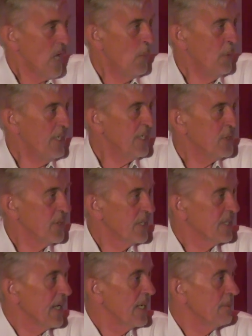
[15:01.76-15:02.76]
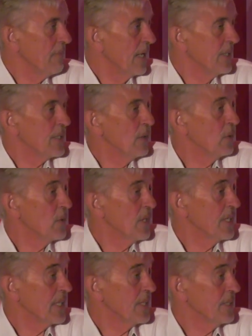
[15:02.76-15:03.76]
And we need to understand and manage our
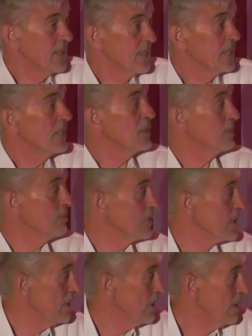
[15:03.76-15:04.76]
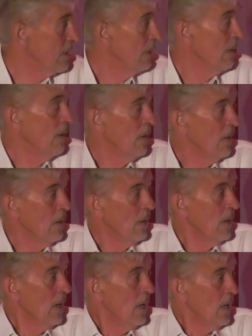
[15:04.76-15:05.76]
organizations as systems.
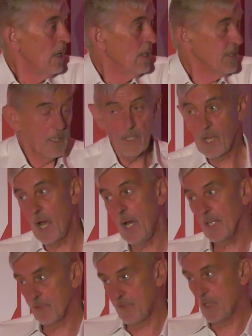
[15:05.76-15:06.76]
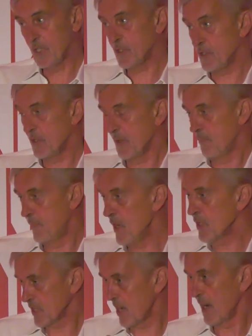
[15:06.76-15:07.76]
So like, I had the
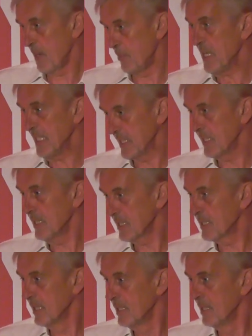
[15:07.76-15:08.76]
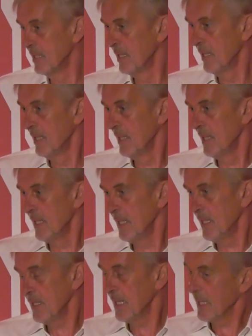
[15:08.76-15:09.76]
first kind of pieces,
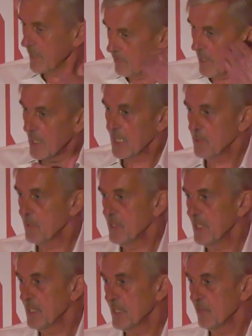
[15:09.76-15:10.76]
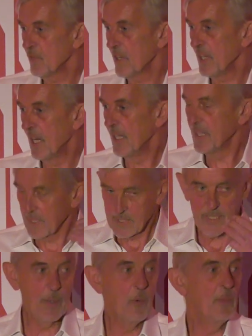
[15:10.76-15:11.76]
get the right expertise at the front end,
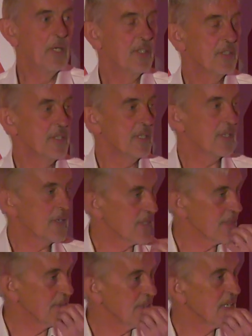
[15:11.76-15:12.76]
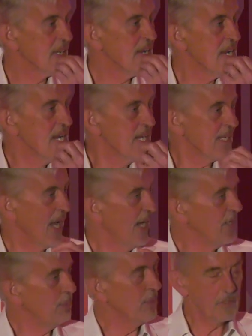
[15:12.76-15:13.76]
understand what matters to your customers. So
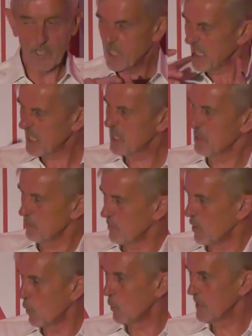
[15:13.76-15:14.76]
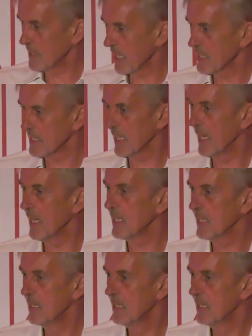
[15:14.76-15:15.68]
how do you build a system that always does that?